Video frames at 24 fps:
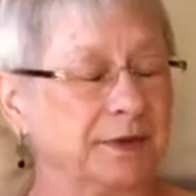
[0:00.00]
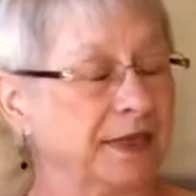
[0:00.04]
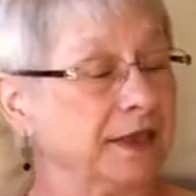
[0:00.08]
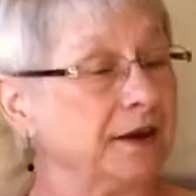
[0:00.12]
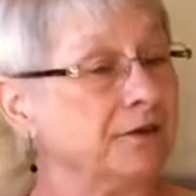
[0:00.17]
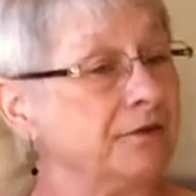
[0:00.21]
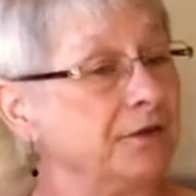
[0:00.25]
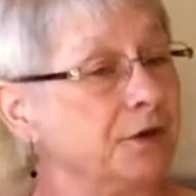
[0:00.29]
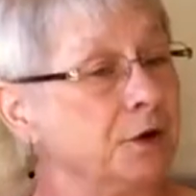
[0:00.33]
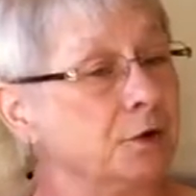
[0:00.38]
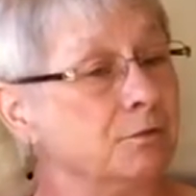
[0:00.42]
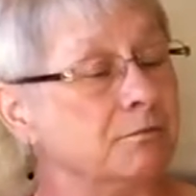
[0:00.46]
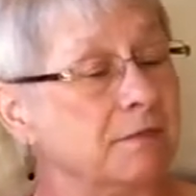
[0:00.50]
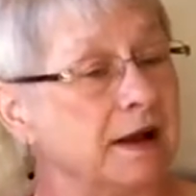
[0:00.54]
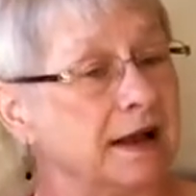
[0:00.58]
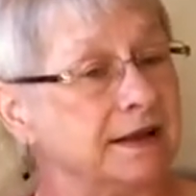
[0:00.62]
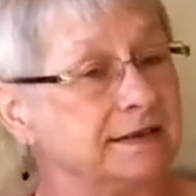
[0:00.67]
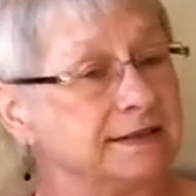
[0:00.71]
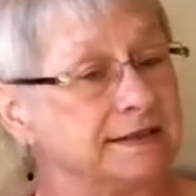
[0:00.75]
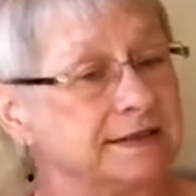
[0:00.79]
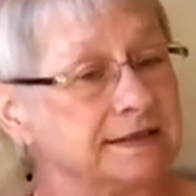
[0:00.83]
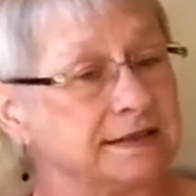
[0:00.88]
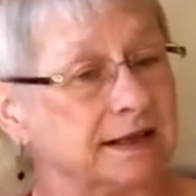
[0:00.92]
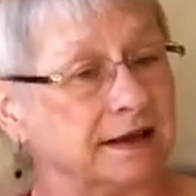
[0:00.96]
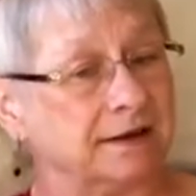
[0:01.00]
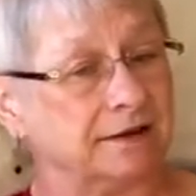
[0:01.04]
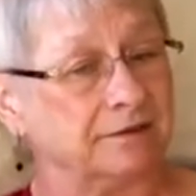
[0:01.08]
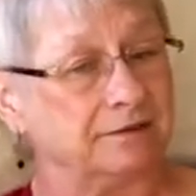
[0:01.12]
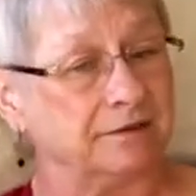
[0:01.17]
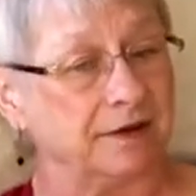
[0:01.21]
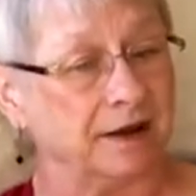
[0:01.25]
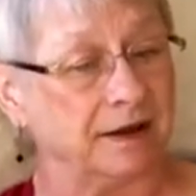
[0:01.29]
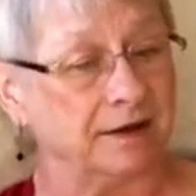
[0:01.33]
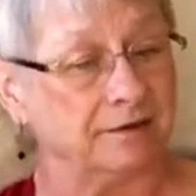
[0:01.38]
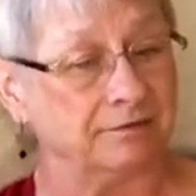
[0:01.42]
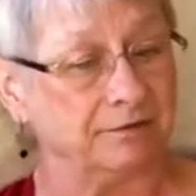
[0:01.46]
within a few months
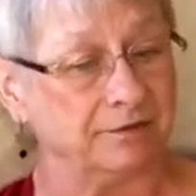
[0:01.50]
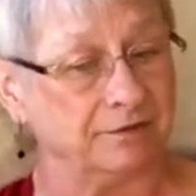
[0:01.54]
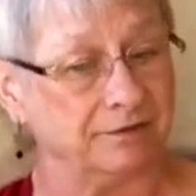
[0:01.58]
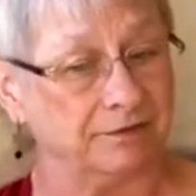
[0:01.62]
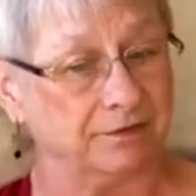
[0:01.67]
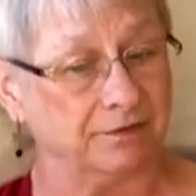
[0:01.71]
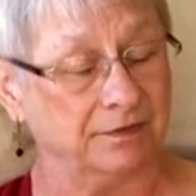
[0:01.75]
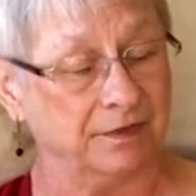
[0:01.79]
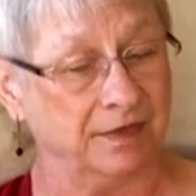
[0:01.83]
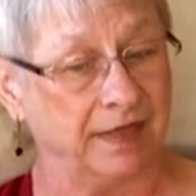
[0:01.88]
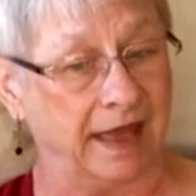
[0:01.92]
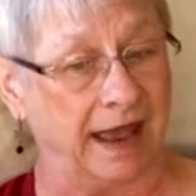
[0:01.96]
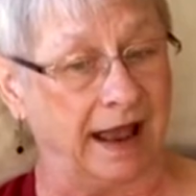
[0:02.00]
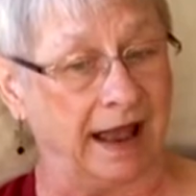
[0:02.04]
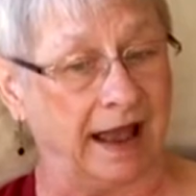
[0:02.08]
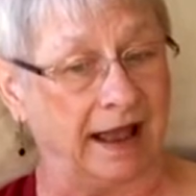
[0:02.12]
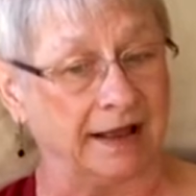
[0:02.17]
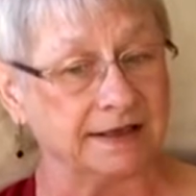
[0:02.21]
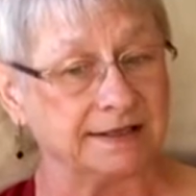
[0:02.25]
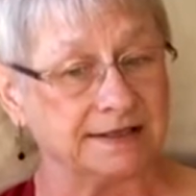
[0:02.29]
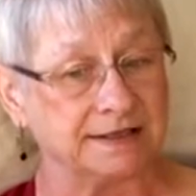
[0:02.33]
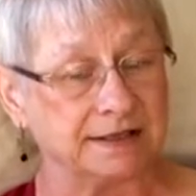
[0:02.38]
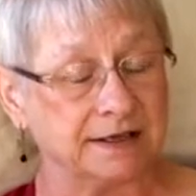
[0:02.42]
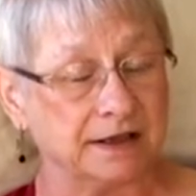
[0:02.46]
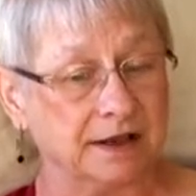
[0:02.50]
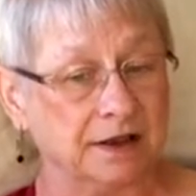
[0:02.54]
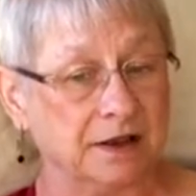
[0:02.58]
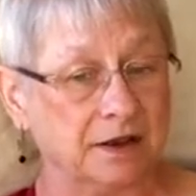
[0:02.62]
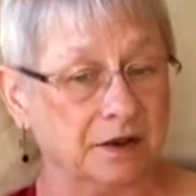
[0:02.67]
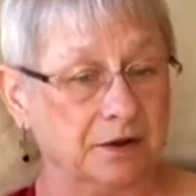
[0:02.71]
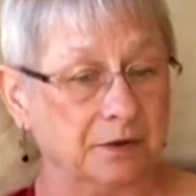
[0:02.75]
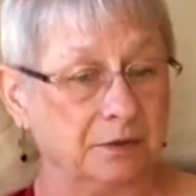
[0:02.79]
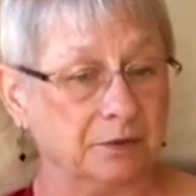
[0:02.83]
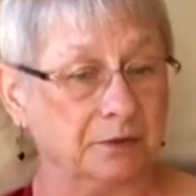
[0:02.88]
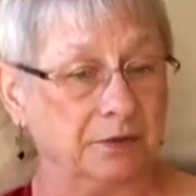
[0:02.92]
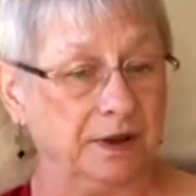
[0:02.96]
of that,
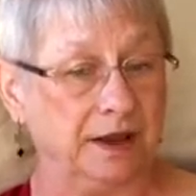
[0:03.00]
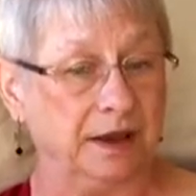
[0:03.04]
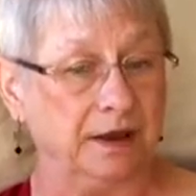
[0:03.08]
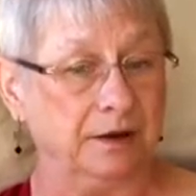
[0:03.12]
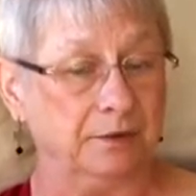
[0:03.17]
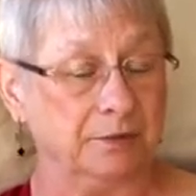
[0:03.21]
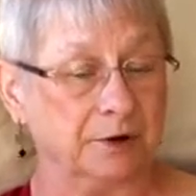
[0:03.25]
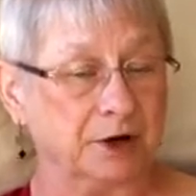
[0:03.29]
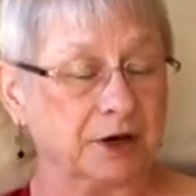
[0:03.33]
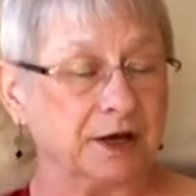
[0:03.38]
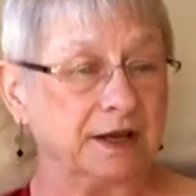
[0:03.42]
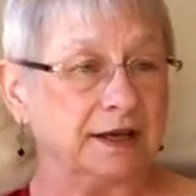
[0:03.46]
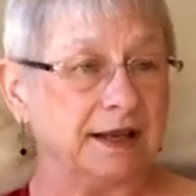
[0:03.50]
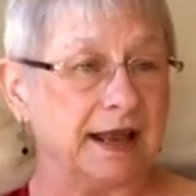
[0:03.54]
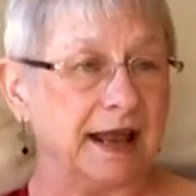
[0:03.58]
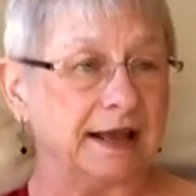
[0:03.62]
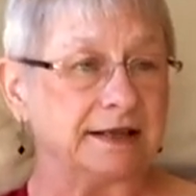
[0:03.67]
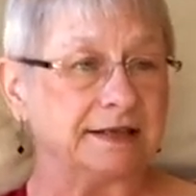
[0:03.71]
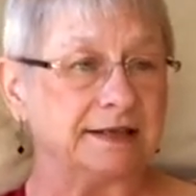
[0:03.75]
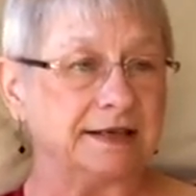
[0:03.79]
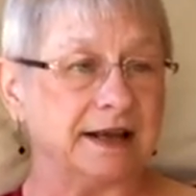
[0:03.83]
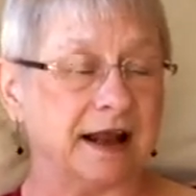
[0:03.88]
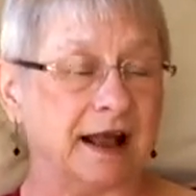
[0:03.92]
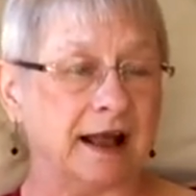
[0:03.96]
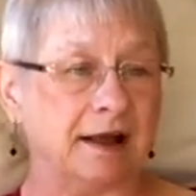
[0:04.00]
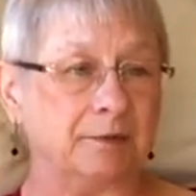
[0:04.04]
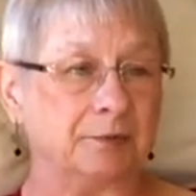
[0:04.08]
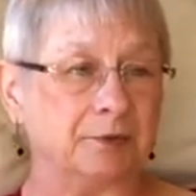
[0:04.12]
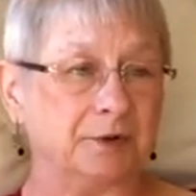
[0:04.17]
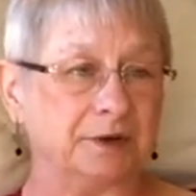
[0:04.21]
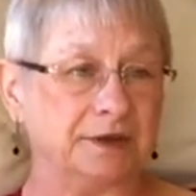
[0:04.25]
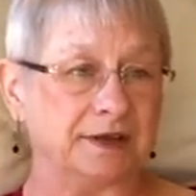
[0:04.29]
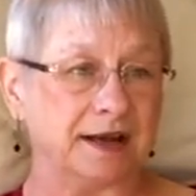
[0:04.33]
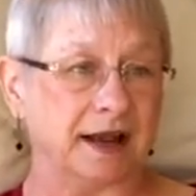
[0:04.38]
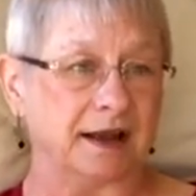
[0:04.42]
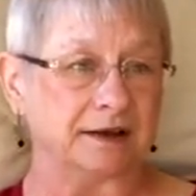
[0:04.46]
we were connected up
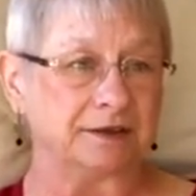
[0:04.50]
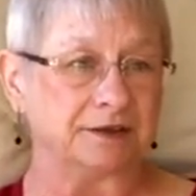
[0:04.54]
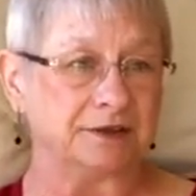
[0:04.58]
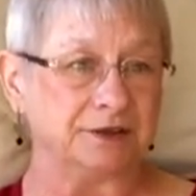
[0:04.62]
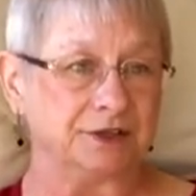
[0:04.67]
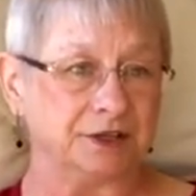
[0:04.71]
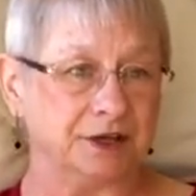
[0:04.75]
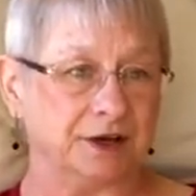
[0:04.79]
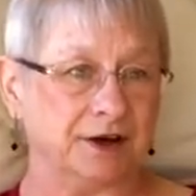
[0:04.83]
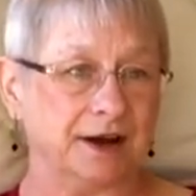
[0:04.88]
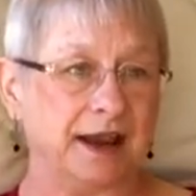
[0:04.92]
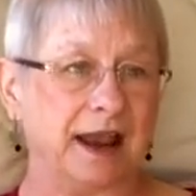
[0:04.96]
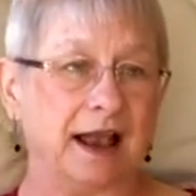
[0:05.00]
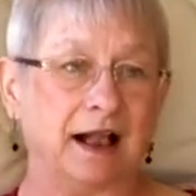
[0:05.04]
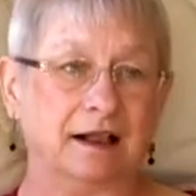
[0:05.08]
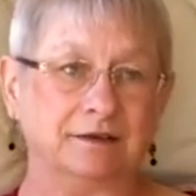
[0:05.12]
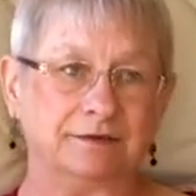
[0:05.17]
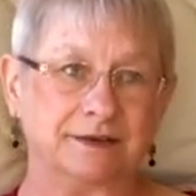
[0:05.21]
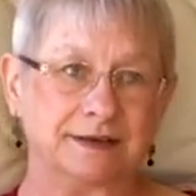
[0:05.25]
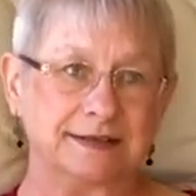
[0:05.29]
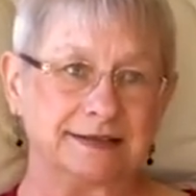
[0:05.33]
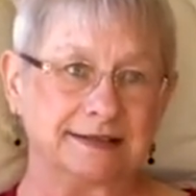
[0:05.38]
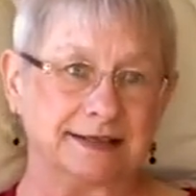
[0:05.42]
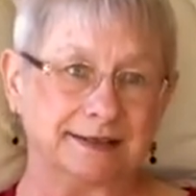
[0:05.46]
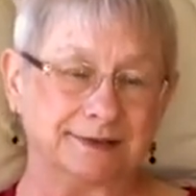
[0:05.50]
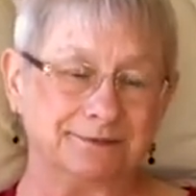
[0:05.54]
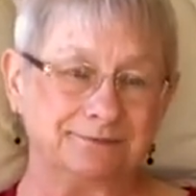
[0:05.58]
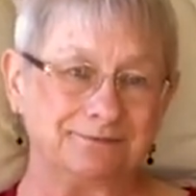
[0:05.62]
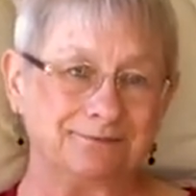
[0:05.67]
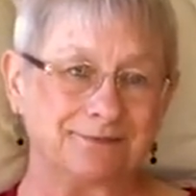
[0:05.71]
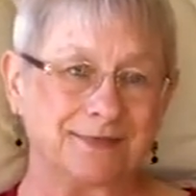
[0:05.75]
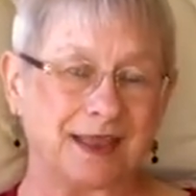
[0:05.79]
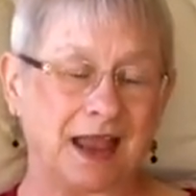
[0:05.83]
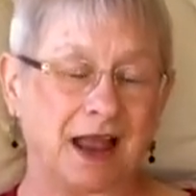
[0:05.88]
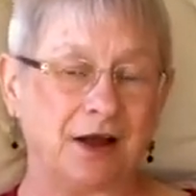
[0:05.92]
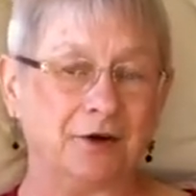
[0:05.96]
with Dr. Dori Holte
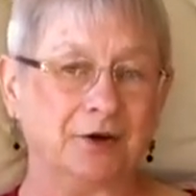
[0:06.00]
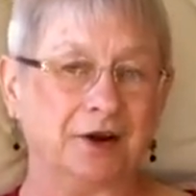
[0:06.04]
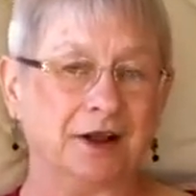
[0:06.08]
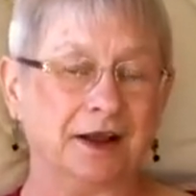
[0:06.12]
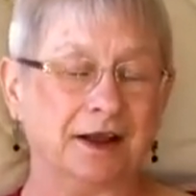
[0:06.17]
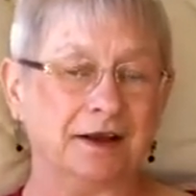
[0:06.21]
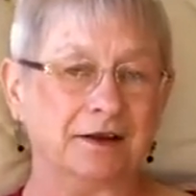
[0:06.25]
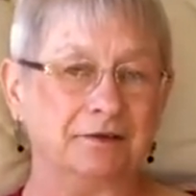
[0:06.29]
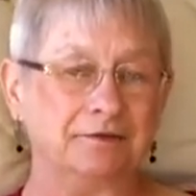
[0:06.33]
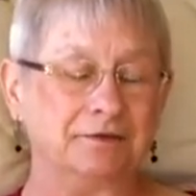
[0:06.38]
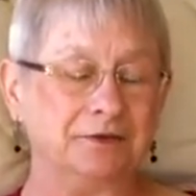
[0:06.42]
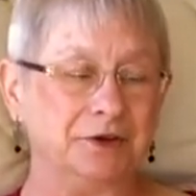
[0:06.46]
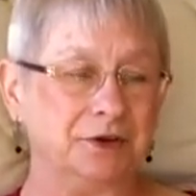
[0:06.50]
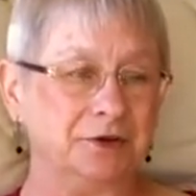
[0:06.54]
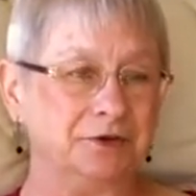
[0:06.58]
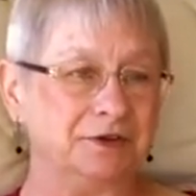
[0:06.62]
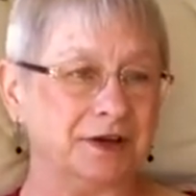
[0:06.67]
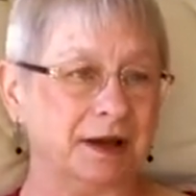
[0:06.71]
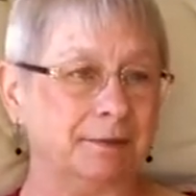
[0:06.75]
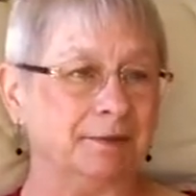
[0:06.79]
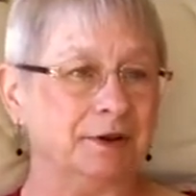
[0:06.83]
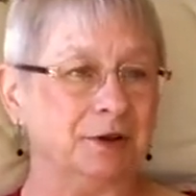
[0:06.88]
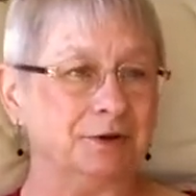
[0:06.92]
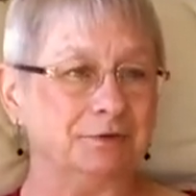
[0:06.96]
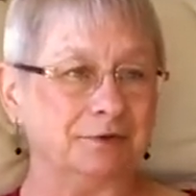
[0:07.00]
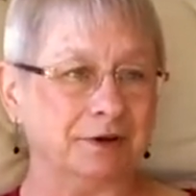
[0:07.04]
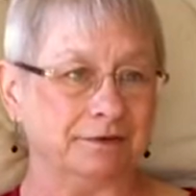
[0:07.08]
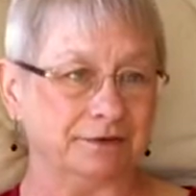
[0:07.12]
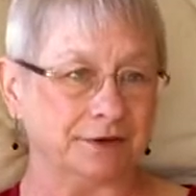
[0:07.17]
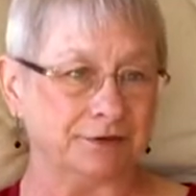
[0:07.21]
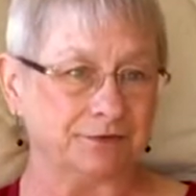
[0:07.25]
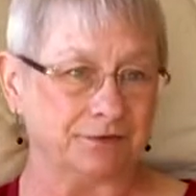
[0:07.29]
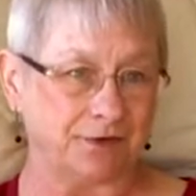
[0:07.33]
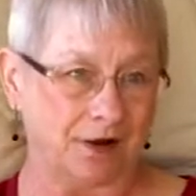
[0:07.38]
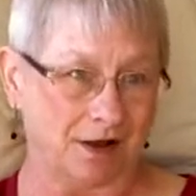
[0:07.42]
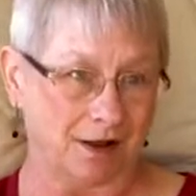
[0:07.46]
out of UW
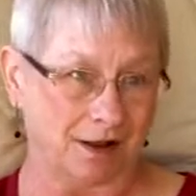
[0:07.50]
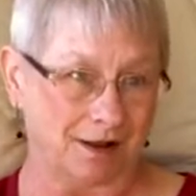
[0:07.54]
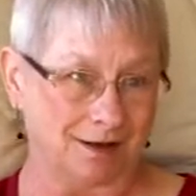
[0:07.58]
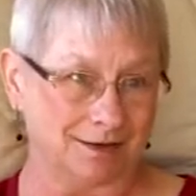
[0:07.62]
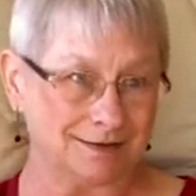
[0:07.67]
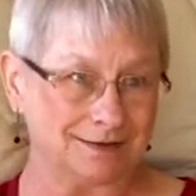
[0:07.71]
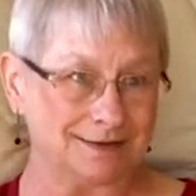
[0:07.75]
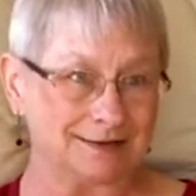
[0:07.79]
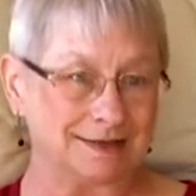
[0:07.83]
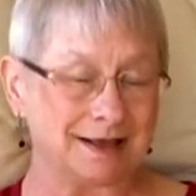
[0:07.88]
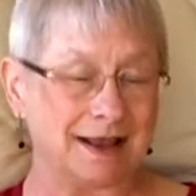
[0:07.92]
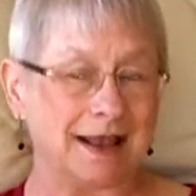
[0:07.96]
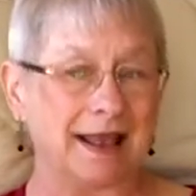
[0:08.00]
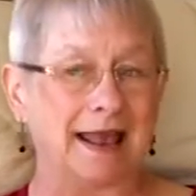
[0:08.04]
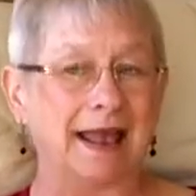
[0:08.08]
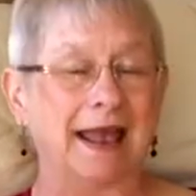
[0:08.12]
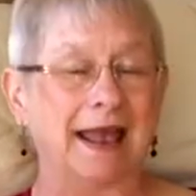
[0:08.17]
River Falls.